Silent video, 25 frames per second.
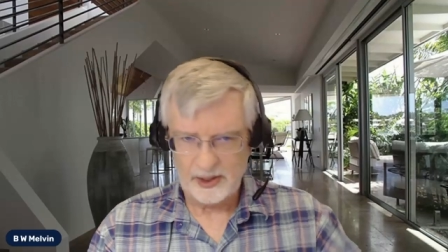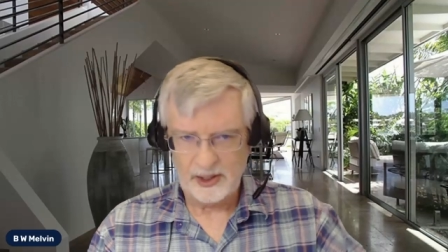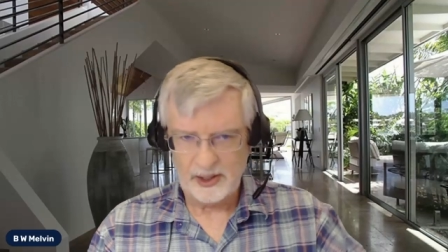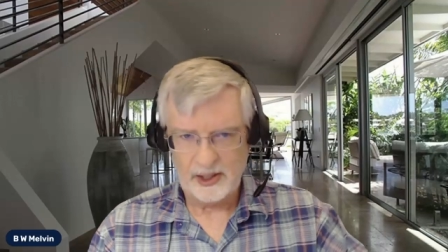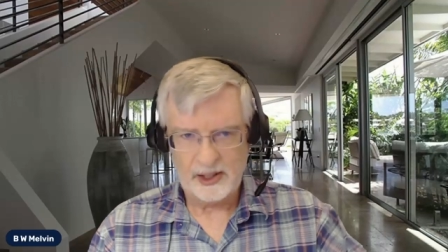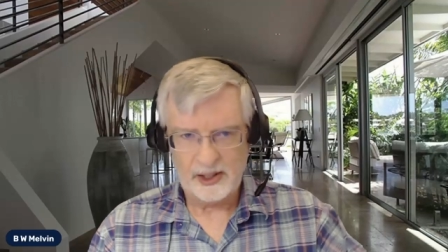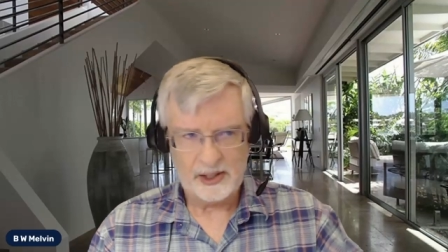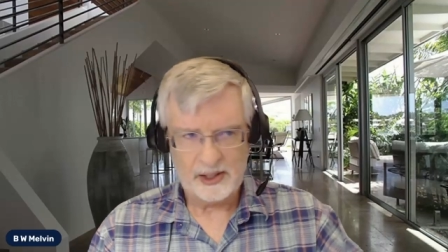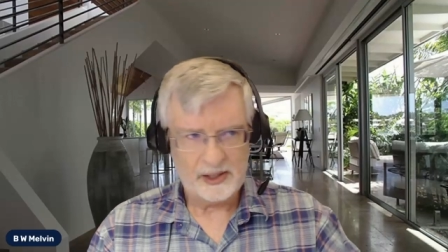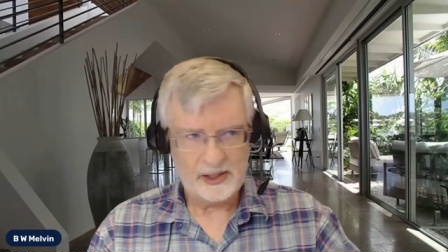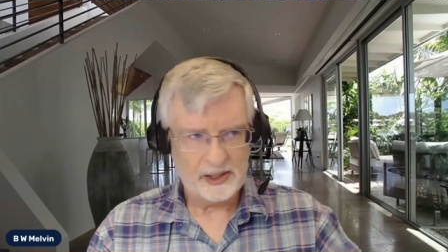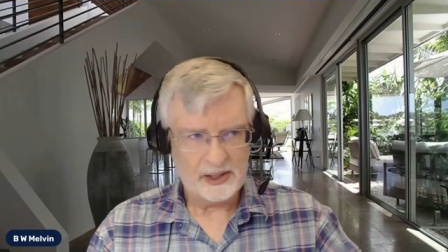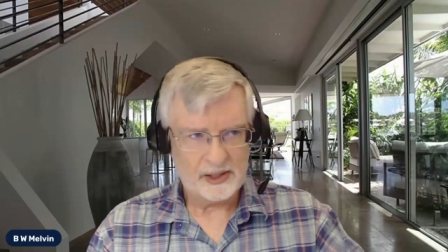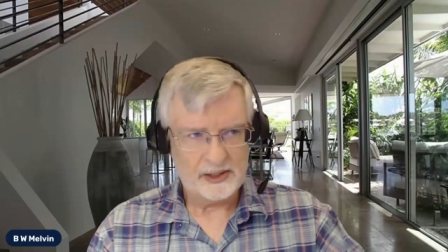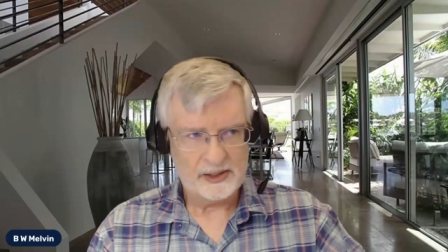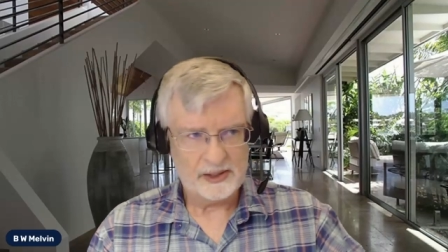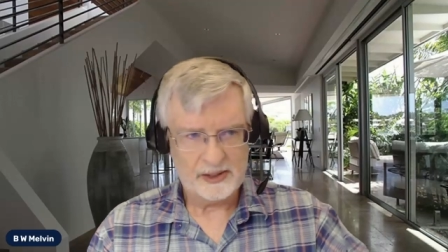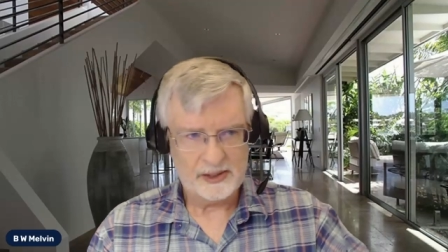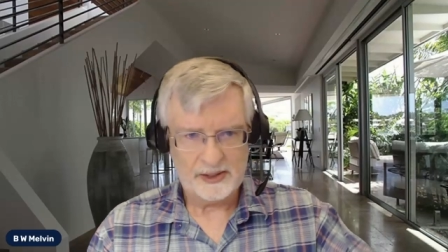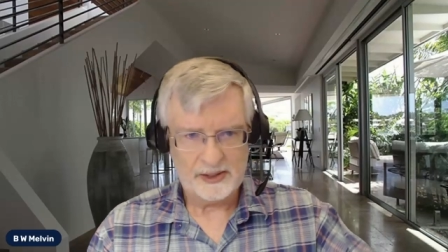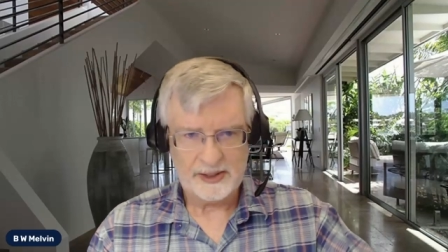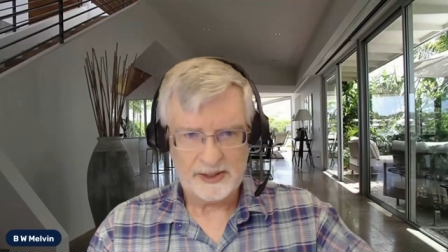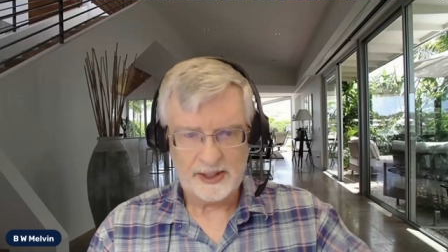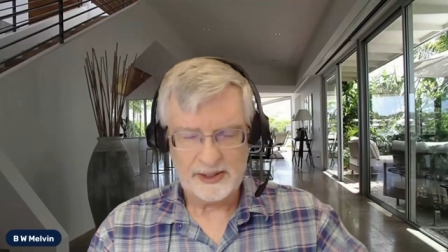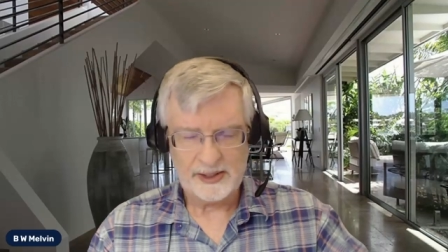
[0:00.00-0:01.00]
the,
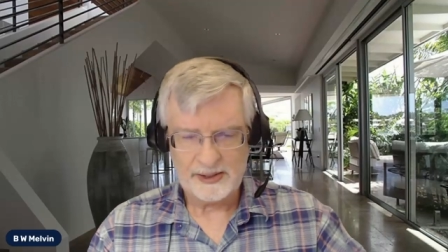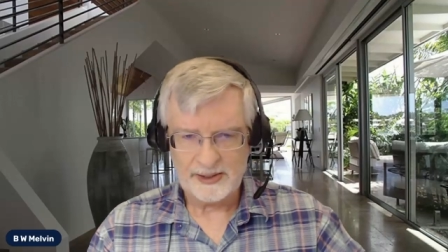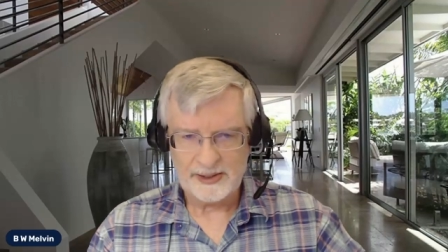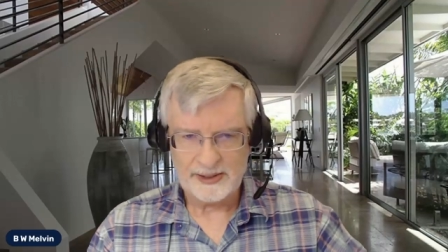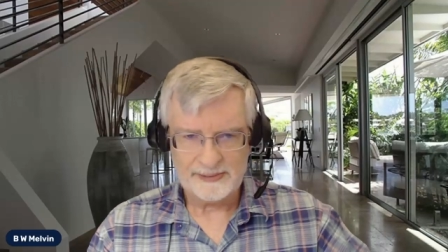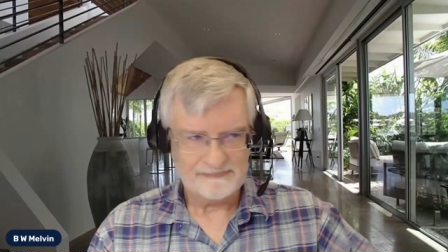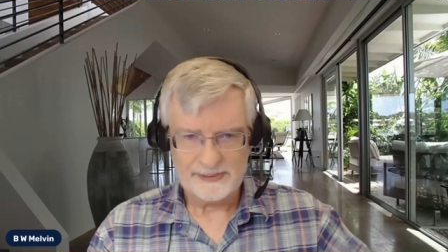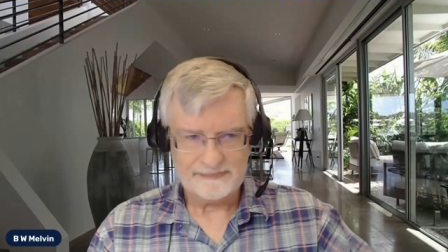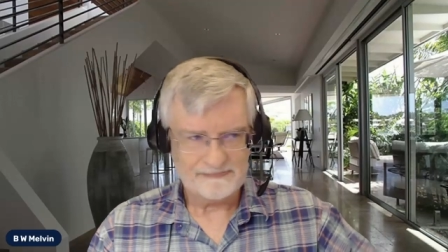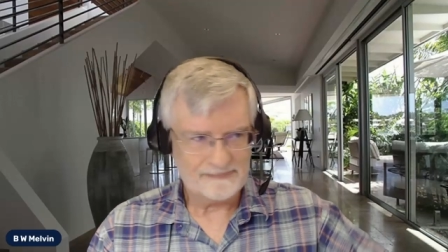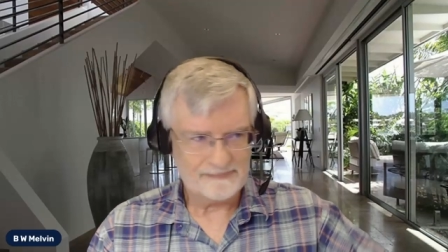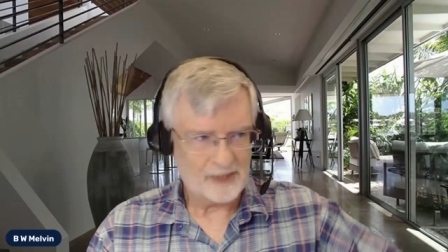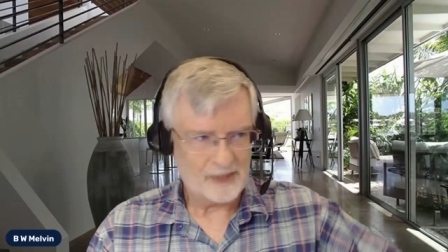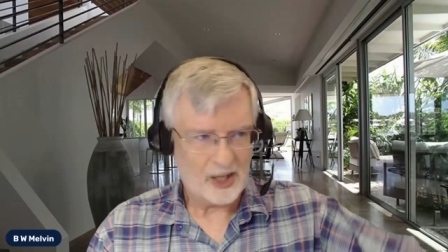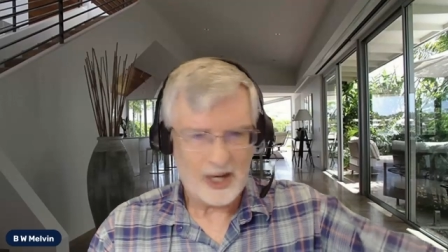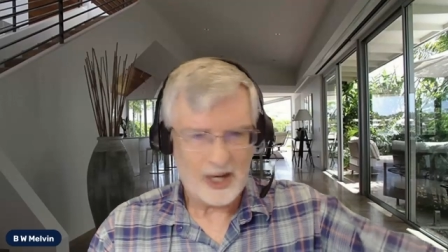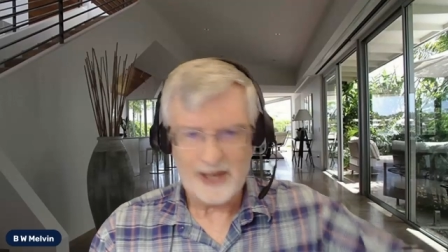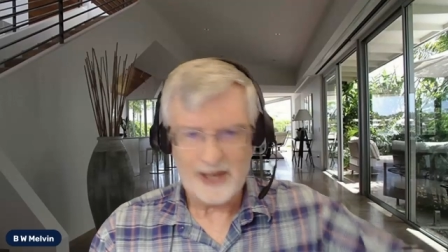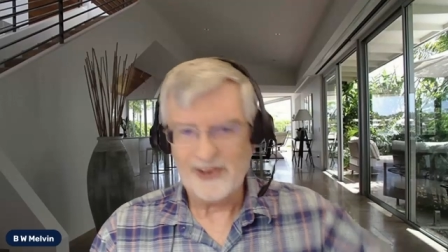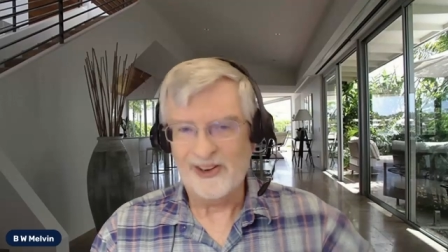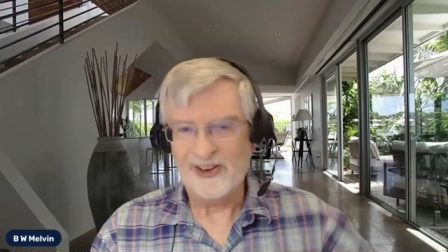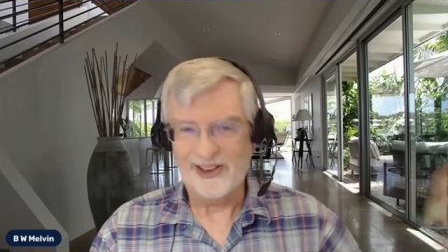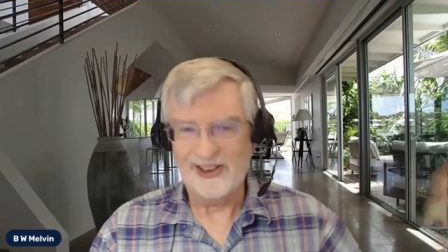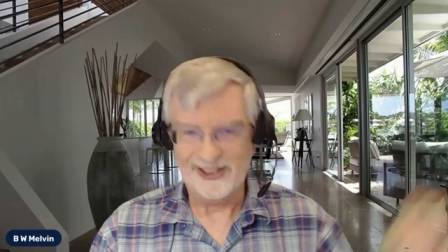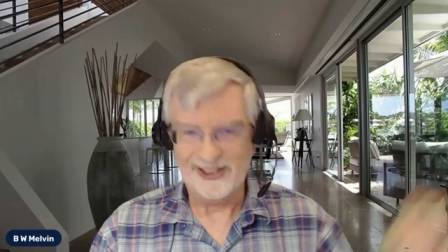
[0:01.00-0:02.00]
the, the
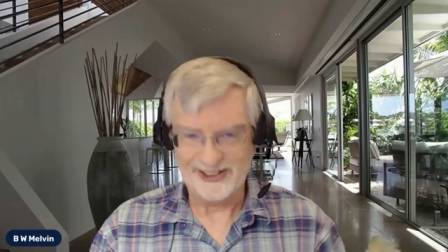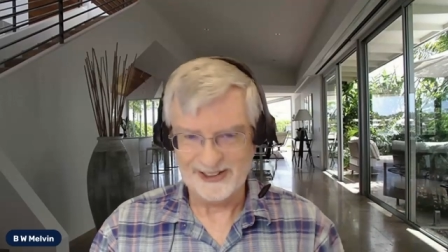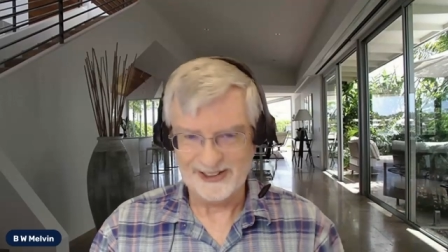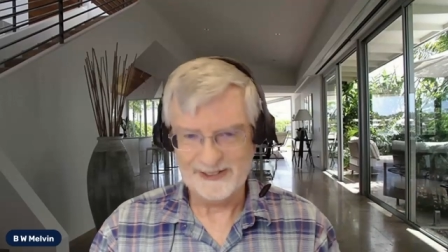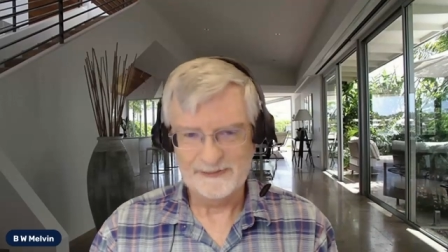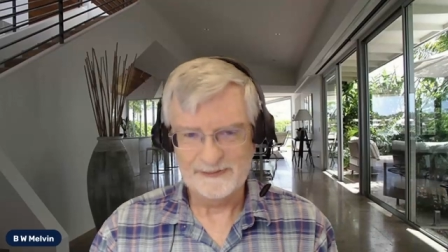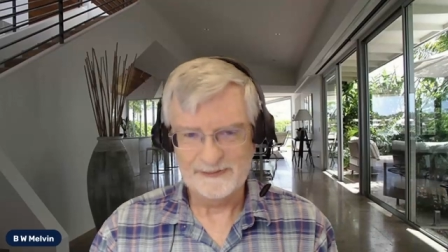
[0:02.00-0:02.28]
hierarchy